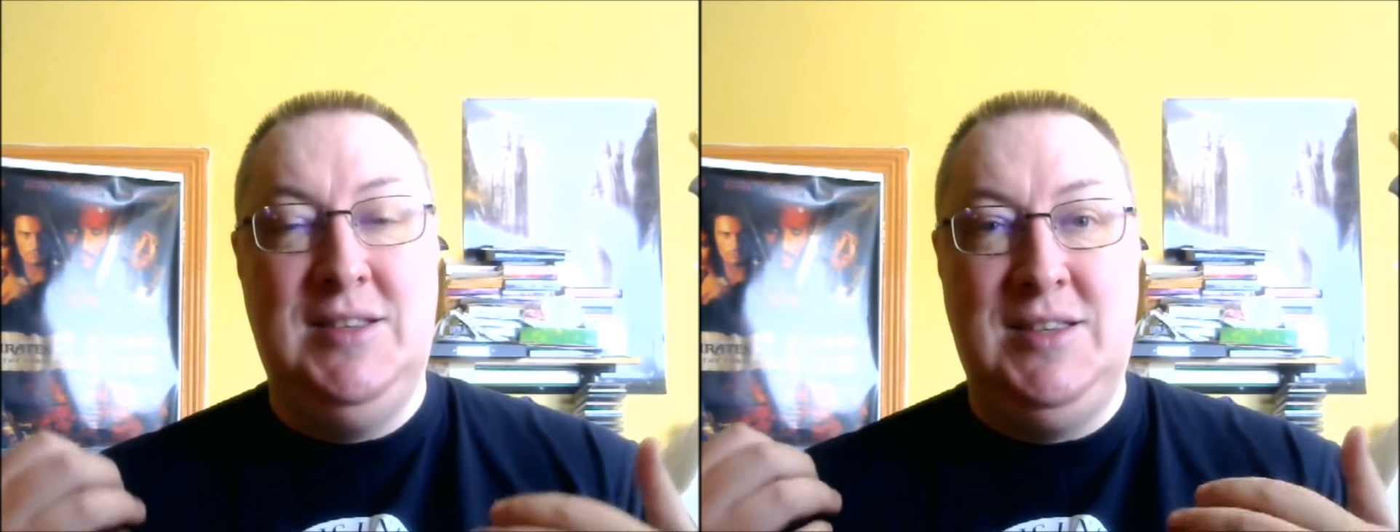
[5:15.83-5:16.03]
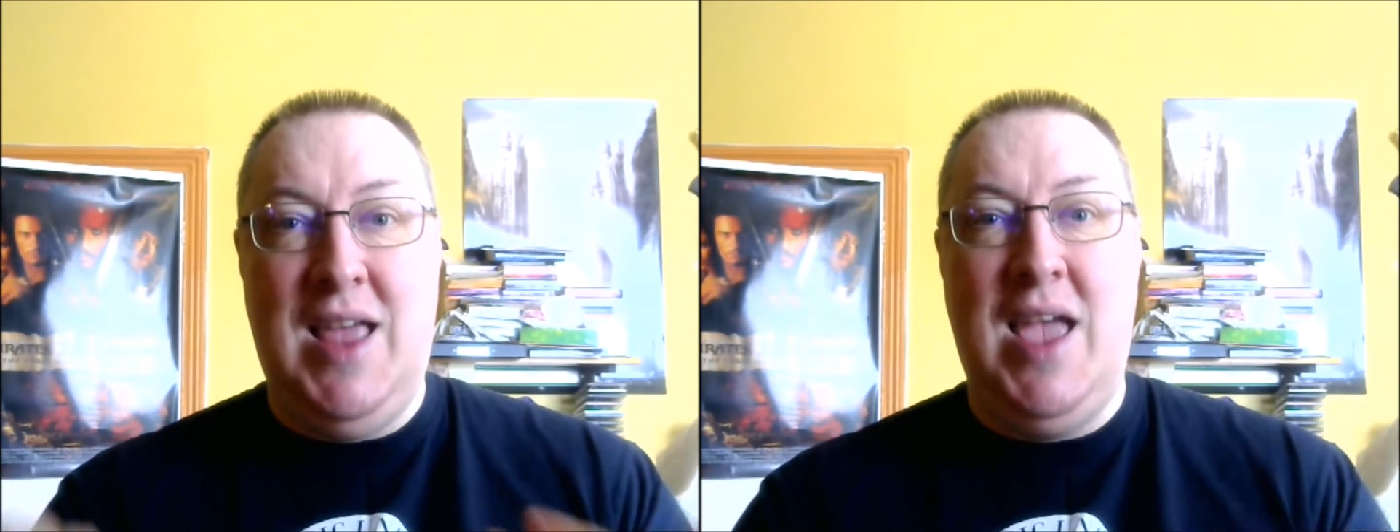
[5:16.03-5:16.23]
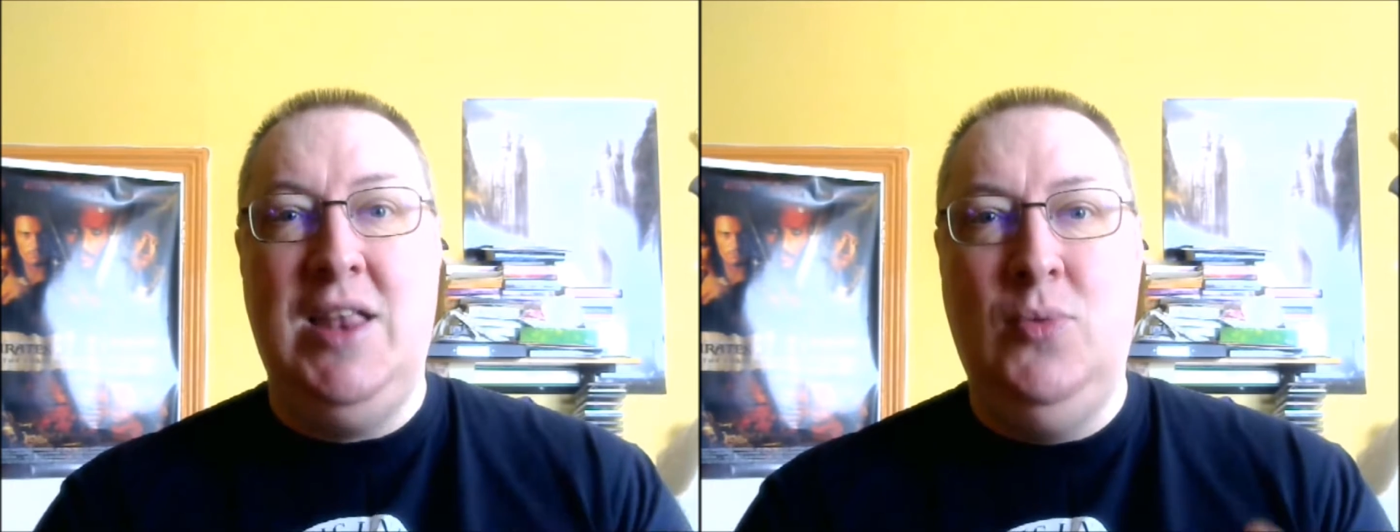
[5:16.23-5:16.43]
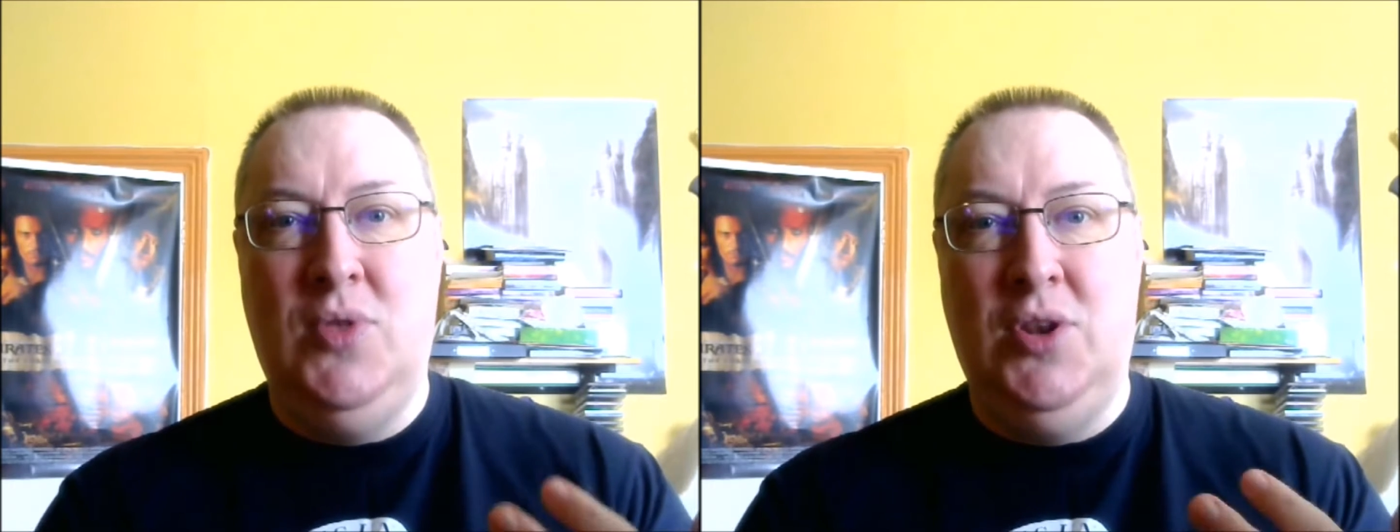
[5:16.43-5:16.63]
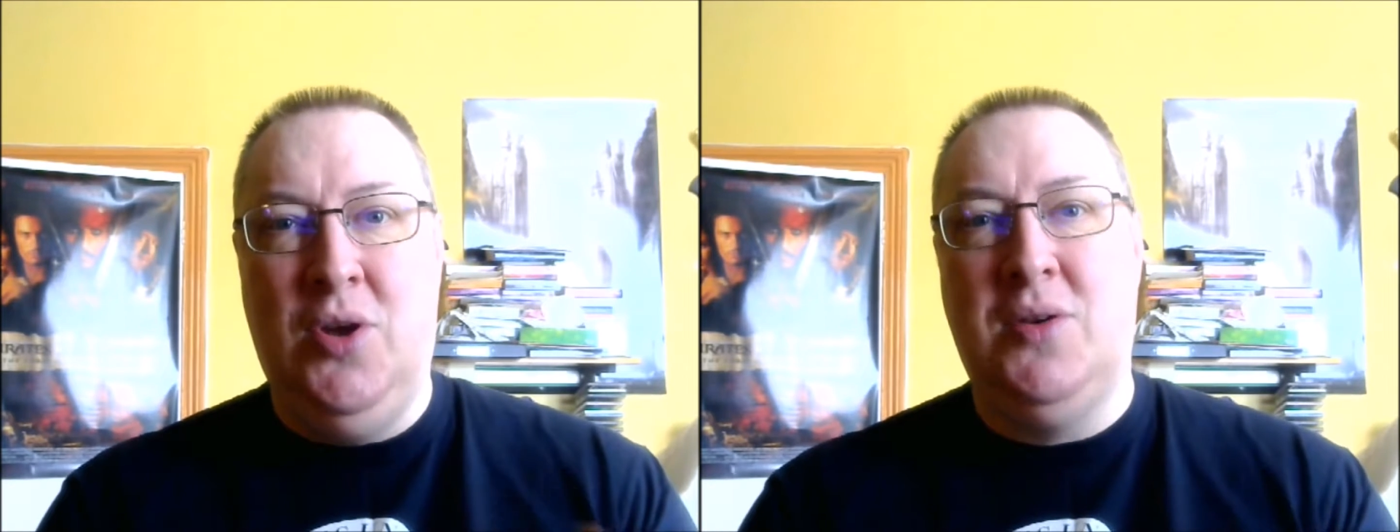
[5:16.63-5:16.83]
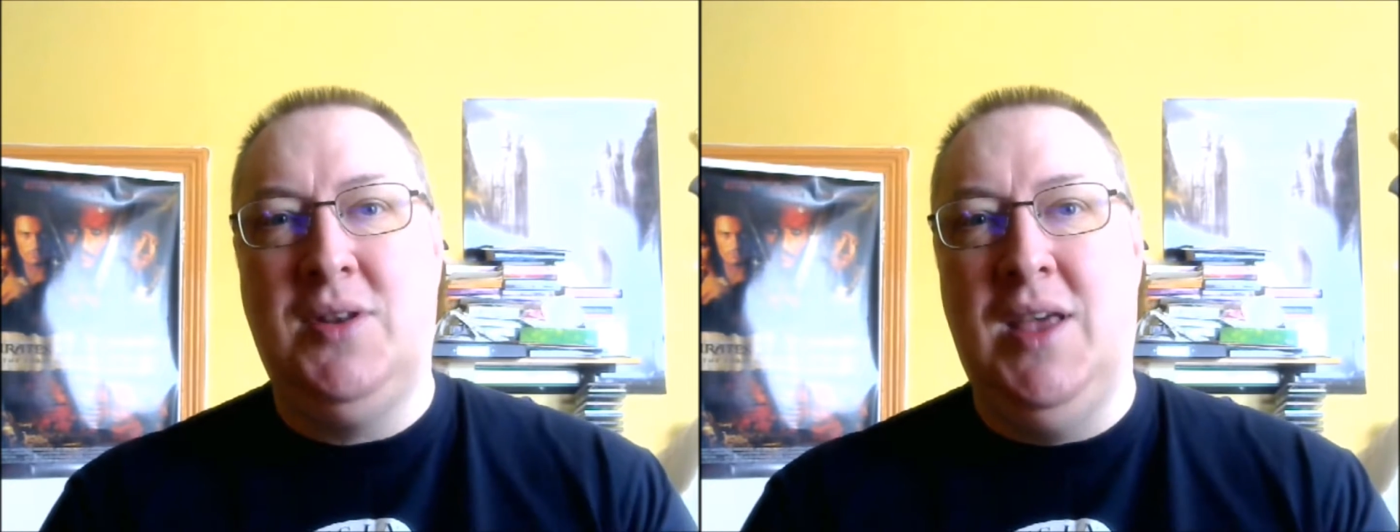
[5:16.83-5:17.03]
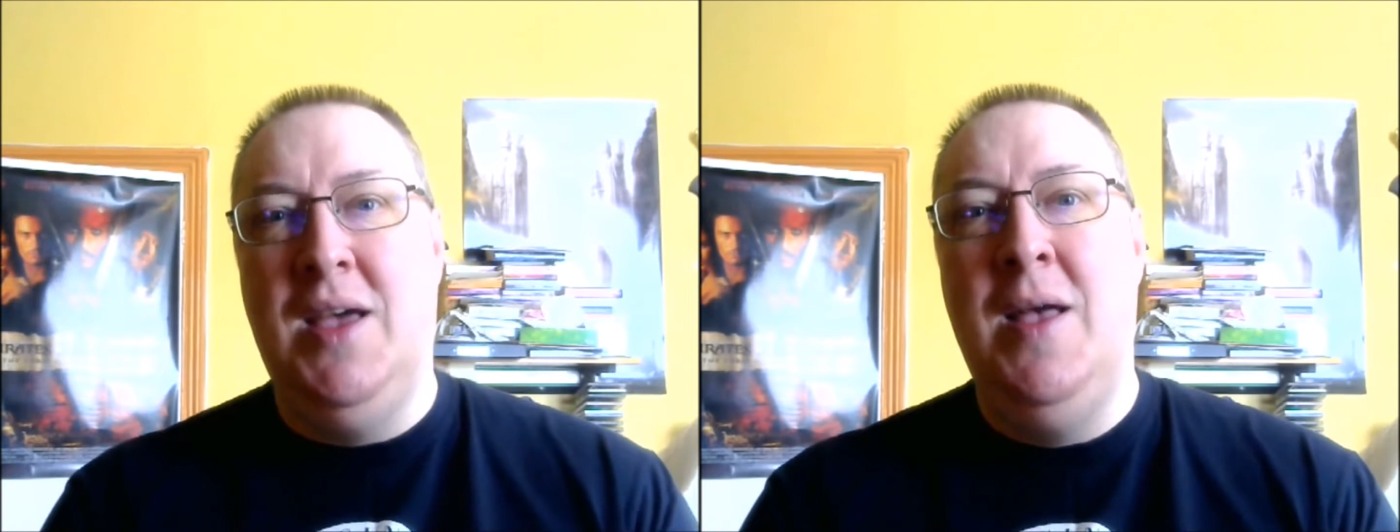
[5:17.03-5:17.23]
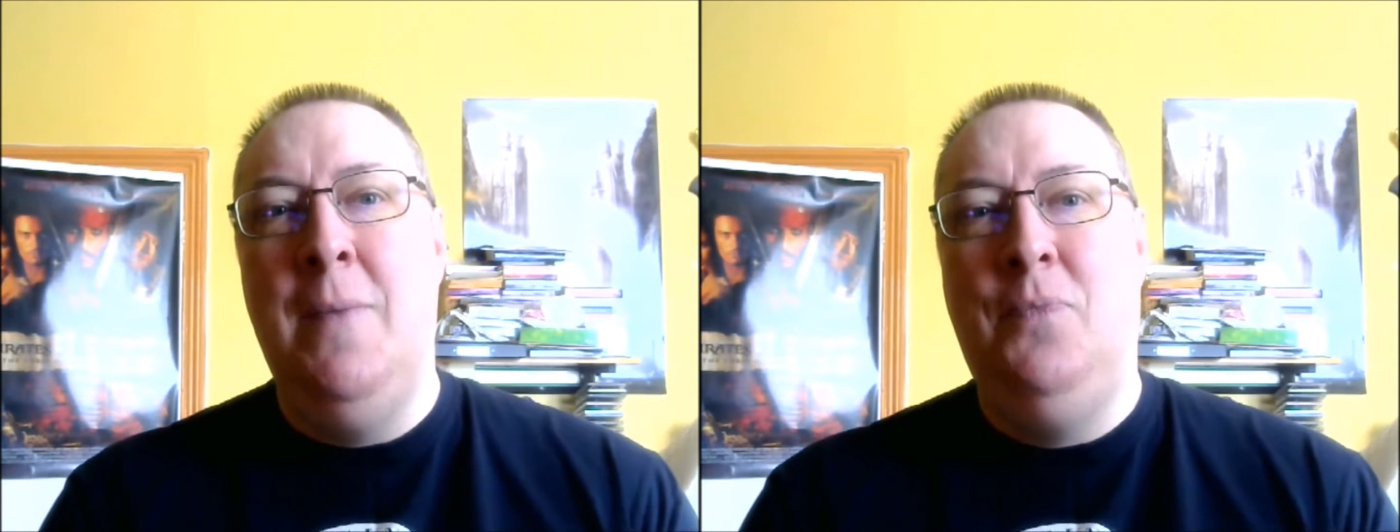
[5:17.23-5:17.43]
stand with the Doctor